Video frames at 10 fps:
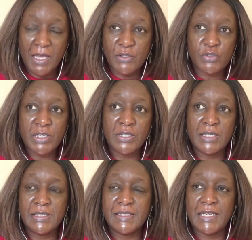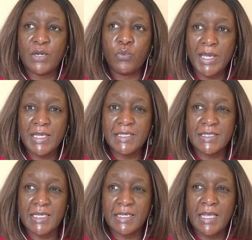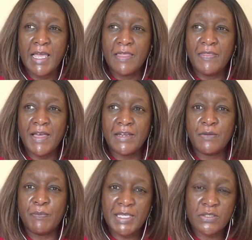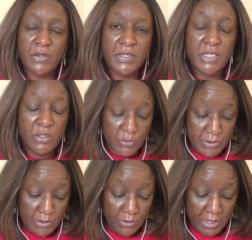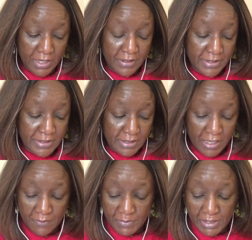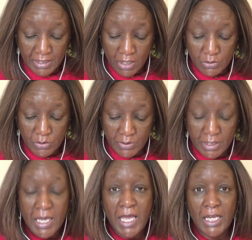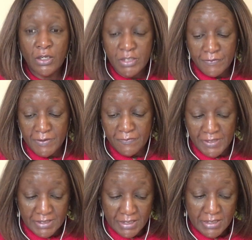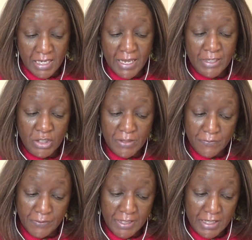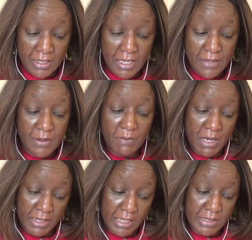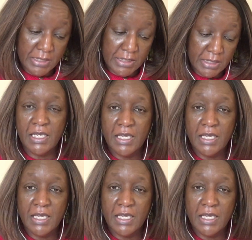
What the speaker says: I was trying to understand, why is it that, based on the news, okay, that I've been encountering, a lot of investors are actually fleeing the markets.